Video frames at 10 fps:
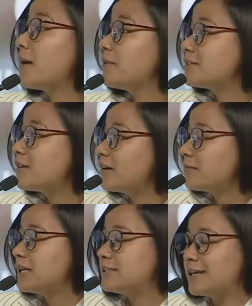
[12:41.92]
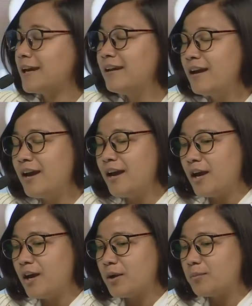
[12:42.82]
or climate startup, let's say.
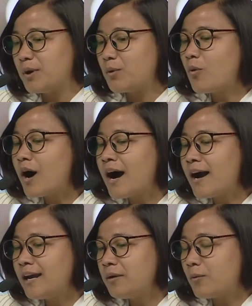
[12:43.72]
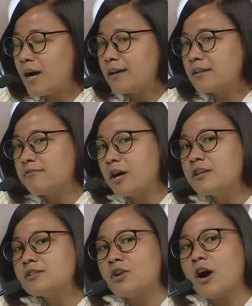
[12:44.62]
But why the
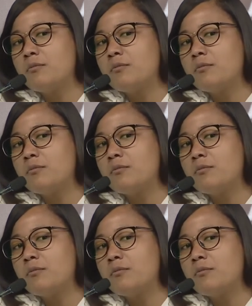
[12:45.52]
fund is